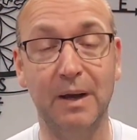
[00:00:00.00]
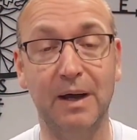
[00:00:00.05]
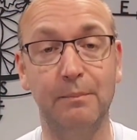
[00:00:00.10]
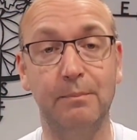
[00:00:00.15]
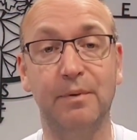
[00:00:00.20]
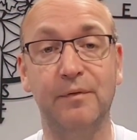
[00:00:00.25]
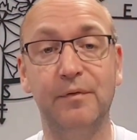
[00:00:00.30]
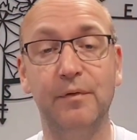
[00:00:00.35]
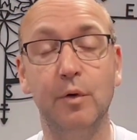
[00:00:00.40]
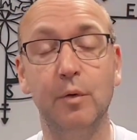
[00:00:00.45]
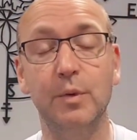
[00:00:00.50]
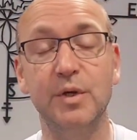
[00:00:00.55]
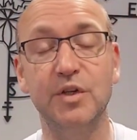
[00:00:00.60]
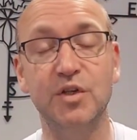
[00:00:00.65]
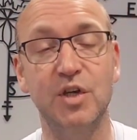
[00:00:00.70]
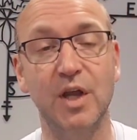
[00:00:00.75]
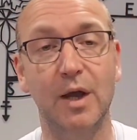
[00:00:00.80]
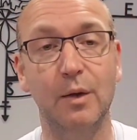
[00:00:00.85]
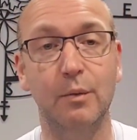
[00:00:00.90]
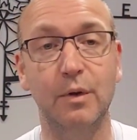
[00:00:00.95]
But before we
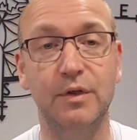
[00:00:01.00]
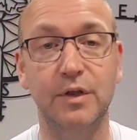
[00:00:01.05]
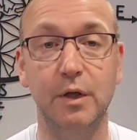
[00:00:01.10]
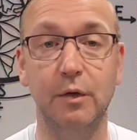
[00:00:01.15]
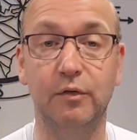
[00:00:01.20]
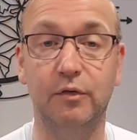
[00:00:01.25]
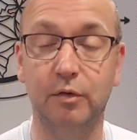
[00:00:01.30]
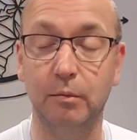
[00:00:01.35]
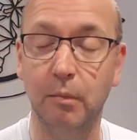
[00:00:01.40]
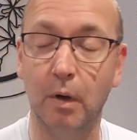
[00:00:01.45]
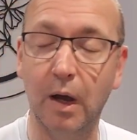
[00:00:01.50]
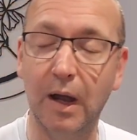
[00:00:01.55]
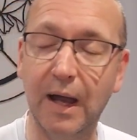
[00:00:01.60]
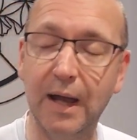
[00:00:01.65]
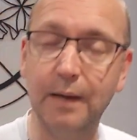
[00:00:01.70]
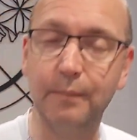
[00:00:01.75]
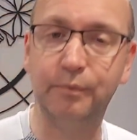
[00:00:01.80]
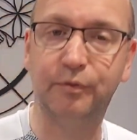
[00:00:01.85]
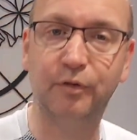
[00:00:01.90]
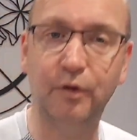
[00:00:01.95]
share with you some
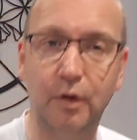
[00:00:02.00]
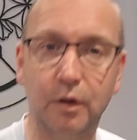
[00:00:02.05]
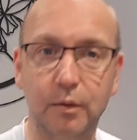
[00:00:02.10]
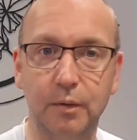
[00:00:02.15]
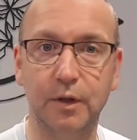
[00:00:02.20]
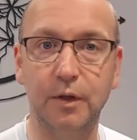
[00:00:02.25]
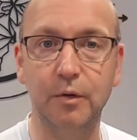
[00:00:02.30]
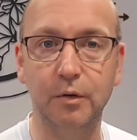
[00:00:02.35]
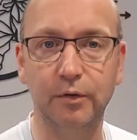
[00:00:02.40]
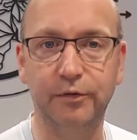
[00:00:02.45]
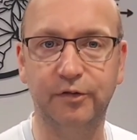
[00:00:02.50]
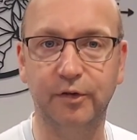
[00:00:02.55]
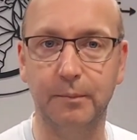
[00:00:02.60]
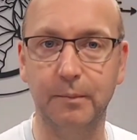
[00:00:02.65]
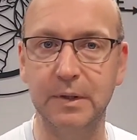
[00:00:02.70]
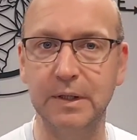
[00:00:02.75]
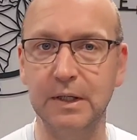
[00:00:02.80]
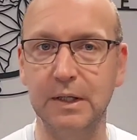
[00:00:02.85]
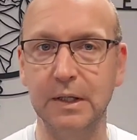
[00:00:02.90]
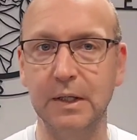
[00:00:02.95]
absolutely
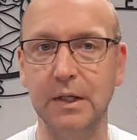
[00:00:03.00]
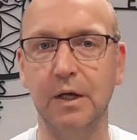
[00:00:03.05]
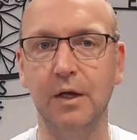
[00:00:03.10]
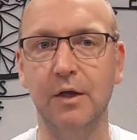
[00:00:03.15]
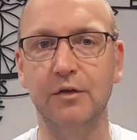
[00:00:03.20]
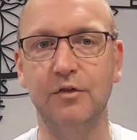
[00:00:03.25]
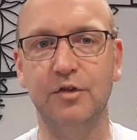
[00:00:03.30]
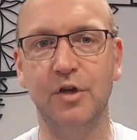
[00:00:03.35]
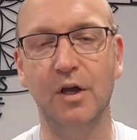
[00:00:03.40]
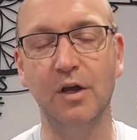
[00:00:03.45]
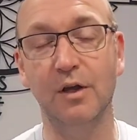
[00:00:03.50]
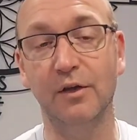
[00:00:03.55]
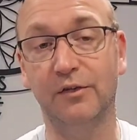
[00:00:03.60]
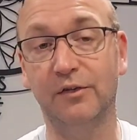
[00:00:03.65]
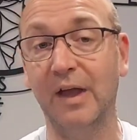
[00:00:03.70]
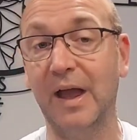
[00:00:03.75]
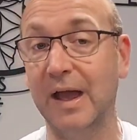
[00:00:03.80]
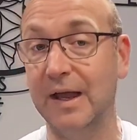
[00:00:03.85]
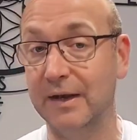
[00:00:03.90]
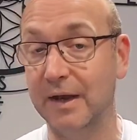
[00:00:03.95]
awesome
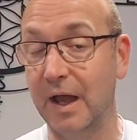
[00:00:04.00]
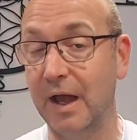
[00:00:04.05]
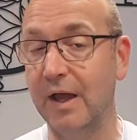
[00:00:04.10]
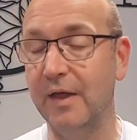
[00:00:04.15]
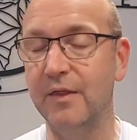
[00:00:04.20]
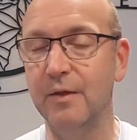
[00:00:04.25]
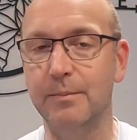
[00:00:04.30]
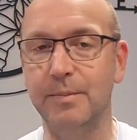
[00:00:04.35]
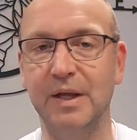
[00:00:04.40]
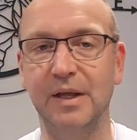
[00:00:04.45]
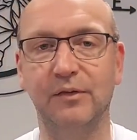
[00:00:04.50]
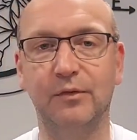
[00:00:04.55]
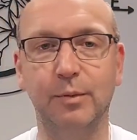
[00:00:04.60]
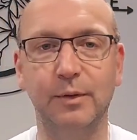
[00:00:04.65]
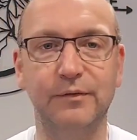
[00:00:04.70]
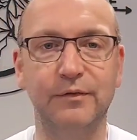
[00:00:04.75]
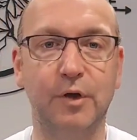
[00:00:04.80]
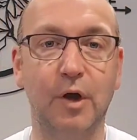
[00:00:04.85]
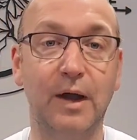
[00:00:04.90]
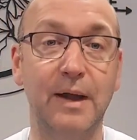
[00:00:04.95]
shirts and other bits
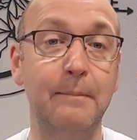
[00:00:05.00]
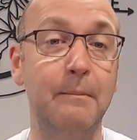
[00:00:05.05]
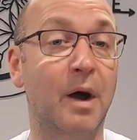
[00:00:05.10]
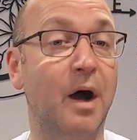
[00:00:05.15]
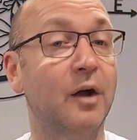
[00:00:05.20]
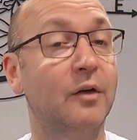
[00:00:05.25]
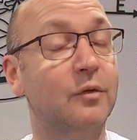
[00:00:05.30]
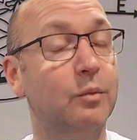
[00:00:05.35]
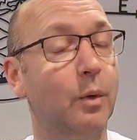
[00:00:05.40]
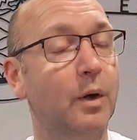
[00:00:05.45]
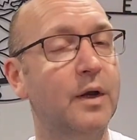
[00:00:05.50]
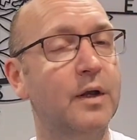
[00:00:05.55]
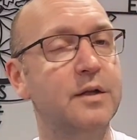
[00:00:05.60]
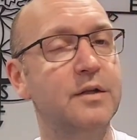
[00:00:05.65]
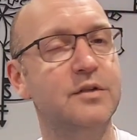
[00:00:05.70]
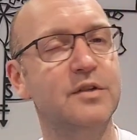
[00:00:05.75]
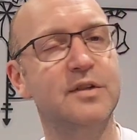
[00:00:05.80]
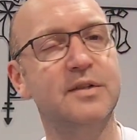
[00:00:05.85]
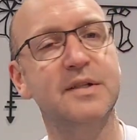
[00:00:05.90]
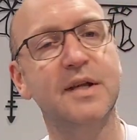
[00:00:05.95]
we've got in March, why don't
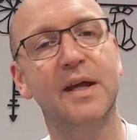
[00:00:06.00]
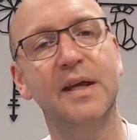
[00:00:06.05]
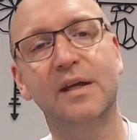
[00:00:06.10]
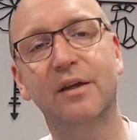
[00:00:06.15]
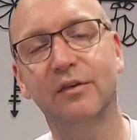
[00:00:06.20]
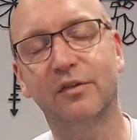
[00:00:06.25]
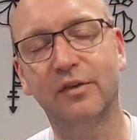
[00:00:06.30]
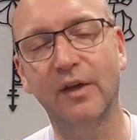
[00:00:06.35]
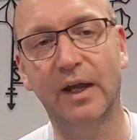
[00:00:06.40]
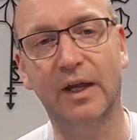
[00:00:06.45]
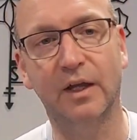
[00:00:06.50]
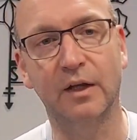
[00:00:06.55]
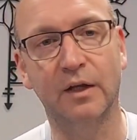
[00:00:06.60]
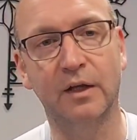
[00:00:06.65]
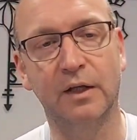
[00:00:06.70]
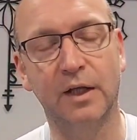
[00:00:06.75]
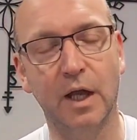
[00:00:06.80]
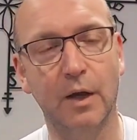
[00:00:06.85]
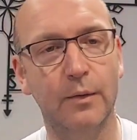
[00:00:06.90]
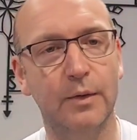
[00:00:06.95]
you just take a second
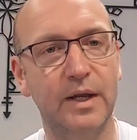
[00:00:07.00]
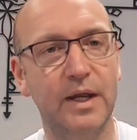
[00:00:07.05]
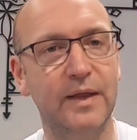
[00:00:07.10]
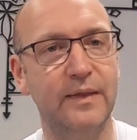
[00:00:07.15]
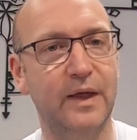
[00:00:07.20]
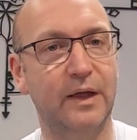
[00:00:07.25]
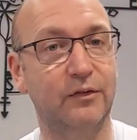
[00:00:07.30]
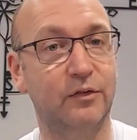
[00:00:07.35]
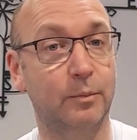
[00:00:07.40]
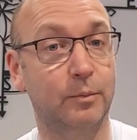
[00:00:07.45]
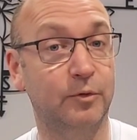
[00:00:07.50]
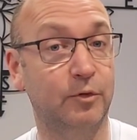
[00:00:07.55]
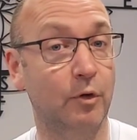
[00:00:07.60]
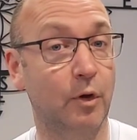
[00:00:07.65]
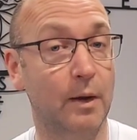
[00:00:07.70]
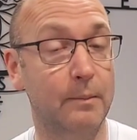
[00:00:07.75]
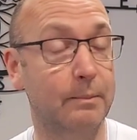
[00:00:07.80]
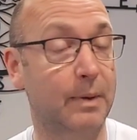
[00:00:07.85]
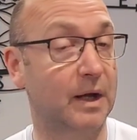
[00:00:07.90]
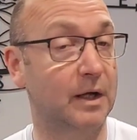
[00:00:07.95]
and go and hit that
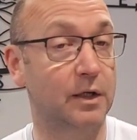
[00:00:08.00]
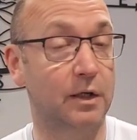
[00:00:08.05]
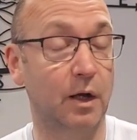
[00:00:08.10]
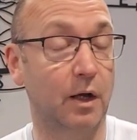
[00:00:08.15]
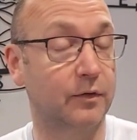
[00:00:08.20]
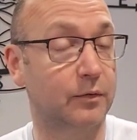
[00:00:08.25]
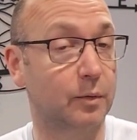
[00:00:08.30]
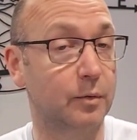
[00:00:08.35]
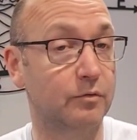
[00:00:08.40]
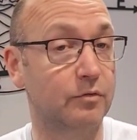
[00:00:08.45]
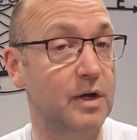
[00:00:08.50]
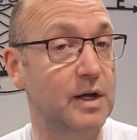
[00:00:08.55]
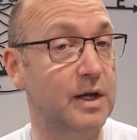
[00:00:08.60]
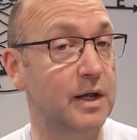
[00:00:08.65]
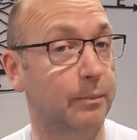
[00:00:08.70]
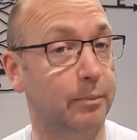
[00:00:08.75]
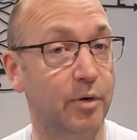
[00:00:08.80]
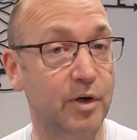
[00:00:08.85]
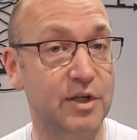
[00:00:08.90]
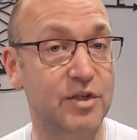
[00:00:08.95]
subscribe button, guys. We'd
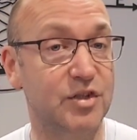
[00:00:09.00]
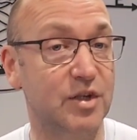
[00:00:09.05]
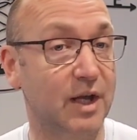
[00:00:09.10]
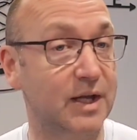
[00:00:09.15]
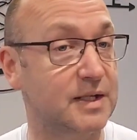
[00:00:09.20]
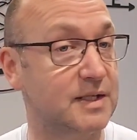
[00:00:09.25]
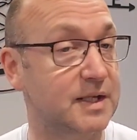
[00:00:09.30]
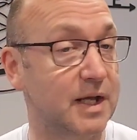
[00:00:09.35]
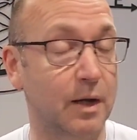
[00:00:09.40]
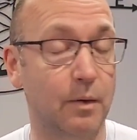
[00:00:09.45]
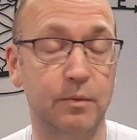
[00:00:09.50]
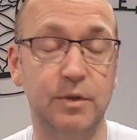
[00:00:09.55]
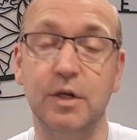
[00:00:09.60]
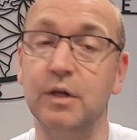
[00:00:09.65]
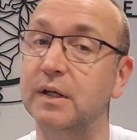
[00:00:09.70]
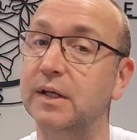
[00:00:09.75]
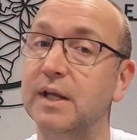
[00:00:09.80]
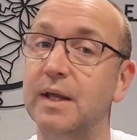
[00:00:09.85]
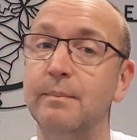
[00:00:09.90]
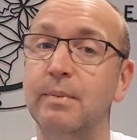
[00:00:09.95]
really appreciate it, and you
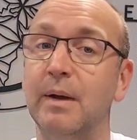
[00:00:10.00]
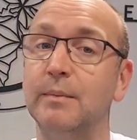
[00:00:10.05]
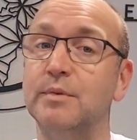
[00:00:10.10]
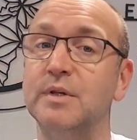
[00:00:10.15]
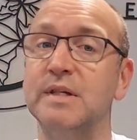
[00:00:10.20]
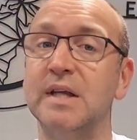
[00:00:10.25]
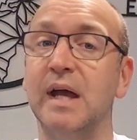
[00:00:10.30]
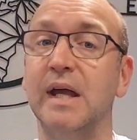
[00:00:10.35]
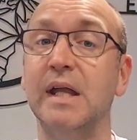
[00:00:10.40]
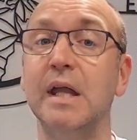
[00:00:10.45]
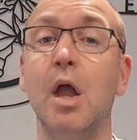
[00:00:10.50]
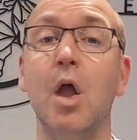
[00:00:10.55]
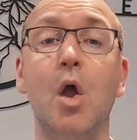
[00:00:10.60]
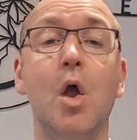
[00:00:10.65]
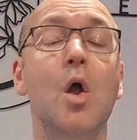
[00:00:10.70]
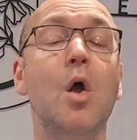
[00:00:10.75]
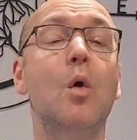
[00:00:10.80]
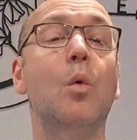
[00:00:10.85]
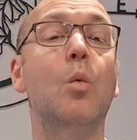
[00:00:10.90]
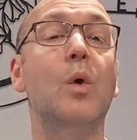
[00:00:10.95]
can keep up to date
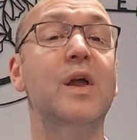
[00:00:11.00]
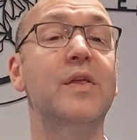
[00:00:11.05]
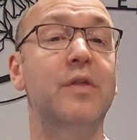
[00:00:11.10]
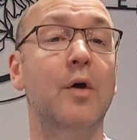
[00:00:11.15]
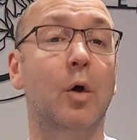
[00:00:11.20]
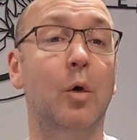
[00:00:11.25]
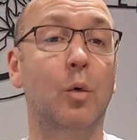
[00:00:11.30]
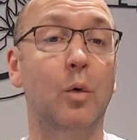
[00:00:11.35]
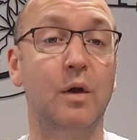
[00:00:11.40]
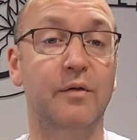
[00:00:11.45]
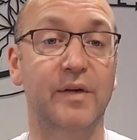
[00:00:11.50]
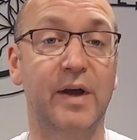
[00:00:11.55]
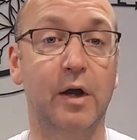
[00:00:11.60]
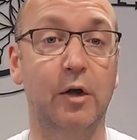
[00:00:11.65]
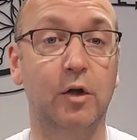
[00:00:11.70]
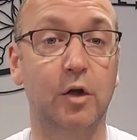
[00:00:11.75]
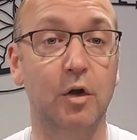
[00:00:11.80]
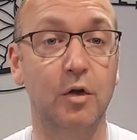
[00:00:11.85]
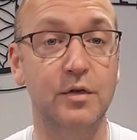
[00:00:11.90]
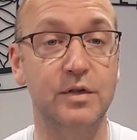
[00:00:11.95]
with all of our
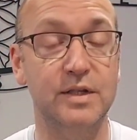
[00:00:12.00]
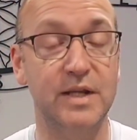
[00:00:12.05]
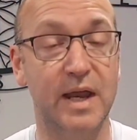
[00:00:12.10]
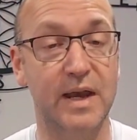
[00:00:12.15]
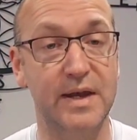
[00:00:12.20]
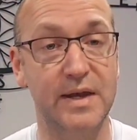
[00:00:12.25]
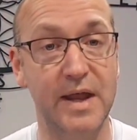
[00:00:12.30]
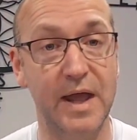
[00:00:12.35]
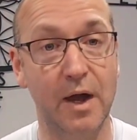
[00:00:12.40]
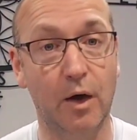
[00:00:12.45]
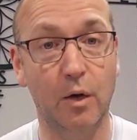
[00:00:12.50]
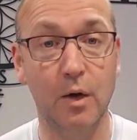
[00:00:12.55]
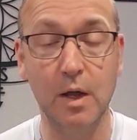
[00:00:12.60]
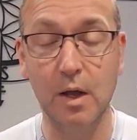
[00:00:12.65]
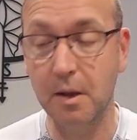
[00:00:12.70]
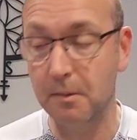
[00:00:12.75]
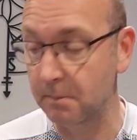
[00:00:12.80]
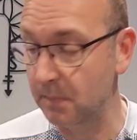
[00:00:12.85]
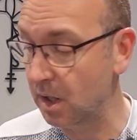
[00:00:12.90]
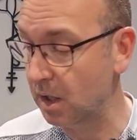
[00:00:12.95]
content. Now,
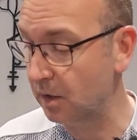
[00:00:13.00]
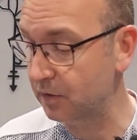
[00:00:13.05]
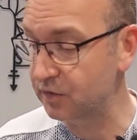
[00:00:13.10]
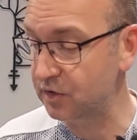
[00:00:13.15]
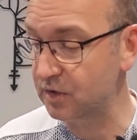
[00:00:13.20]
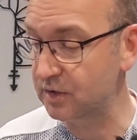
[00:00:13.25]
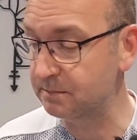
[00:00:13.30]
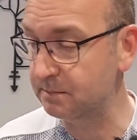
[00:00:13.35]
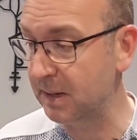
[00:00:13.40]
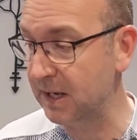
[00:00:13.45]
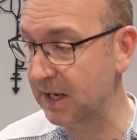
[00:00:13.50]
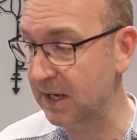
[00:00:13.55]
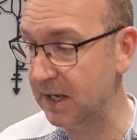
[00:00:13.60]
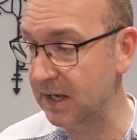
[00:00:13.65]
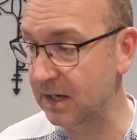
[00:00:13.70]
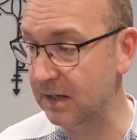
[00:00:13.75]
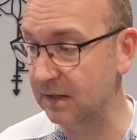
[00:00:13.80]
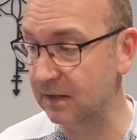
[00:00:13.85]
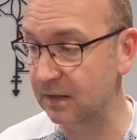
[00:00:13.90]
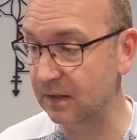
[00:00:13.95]
March has
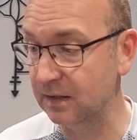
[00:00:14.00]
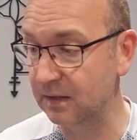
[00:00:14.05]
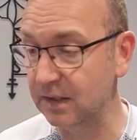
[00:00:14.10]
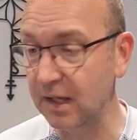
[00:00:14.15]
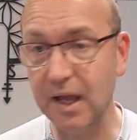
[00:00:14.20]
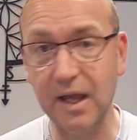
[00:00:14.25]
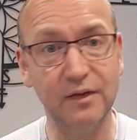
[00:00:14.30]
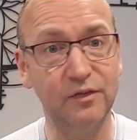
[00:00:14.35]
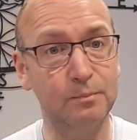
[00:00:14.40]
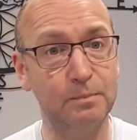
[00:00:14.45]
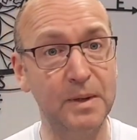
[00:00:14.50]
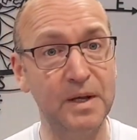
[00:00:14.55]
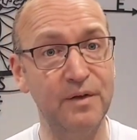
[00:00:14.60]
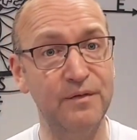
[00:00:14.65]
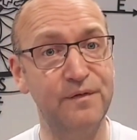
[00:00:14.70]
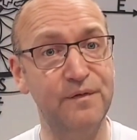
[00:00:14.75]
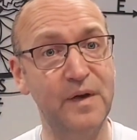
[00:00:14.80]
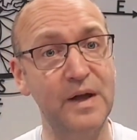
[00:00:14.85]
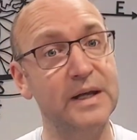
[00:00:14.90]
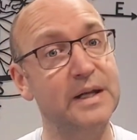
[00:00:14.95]
been, it's been a
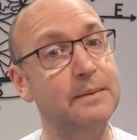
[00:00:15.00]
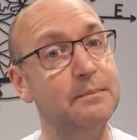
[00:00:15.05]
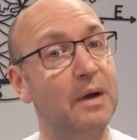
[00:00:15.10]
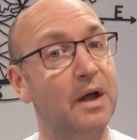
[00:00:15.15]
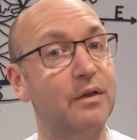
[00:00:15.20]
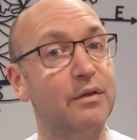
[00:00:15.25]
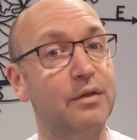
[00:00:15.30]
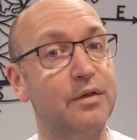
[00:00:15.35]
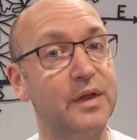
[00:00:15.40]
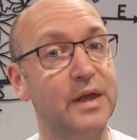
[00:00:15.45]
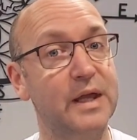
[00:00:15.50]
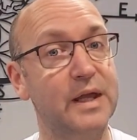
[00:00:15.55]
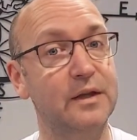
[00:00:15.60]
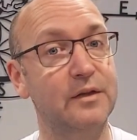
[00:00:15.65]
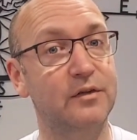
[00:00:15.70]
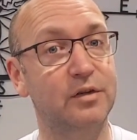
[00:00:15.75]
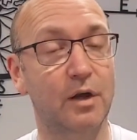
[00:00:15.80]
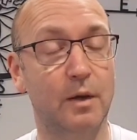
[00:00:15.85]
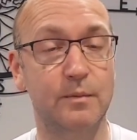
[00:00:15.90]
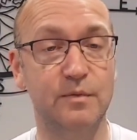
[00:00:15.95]
funny month in
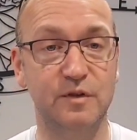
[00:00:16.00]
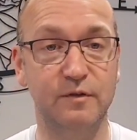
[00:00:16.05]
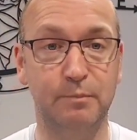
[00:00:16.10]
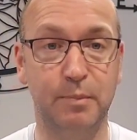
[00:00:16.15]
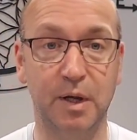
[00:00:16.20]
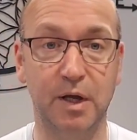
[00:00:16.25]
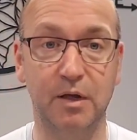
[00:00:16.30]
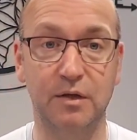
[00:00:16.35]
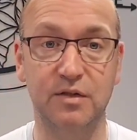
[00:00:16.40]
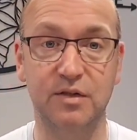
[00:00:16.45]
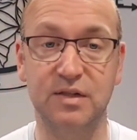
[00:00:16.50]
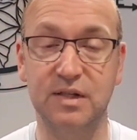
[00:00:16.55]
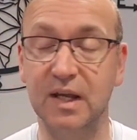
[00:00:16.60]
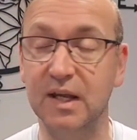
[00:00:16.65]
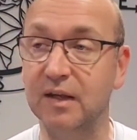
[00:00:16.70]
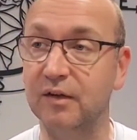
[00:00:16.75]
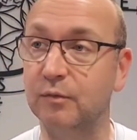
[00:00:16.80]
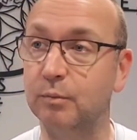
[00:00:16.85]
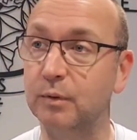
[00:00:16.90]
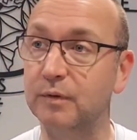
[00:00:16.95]
terms of
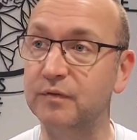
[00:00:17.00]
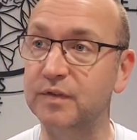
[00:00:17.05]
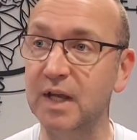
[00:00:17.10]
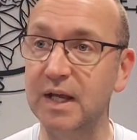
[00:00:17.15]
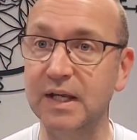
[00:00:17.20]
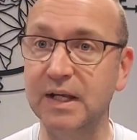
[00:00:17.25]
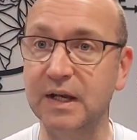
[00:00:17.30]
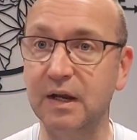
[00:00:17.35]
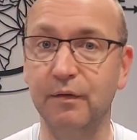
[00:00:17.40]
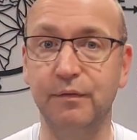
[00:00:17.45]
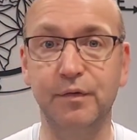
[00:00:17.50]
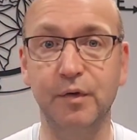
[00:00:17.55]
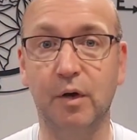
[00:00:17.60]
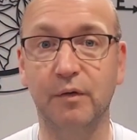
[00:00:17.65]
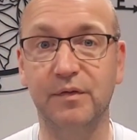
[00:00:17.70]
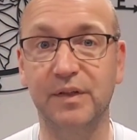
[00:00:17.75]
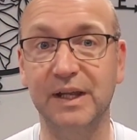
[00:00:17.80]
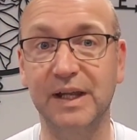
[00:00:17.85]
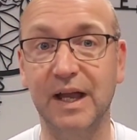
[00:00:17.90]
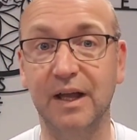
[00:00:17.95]
purchases. We've taken our foot
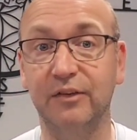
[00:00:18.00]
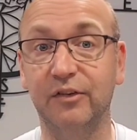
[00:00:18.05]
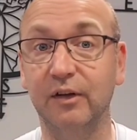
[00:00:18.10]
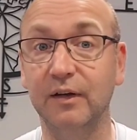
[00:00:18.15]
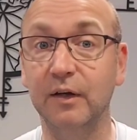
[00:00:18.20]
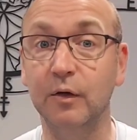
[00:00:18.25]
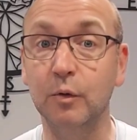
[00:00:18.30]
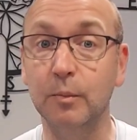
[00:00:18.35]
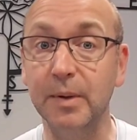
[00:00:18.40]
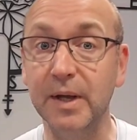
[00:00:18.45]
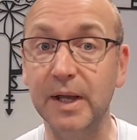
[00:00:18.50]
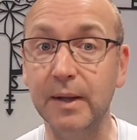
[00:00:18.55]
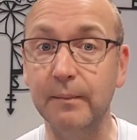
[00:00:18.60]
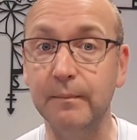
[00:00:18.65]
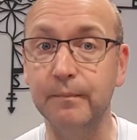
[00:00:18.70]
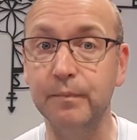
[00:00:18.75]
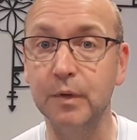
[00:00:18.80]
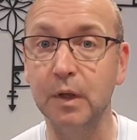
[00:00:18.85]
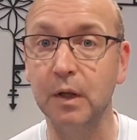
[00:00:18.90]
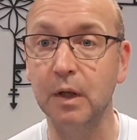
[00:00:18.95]
off the gas a little bit.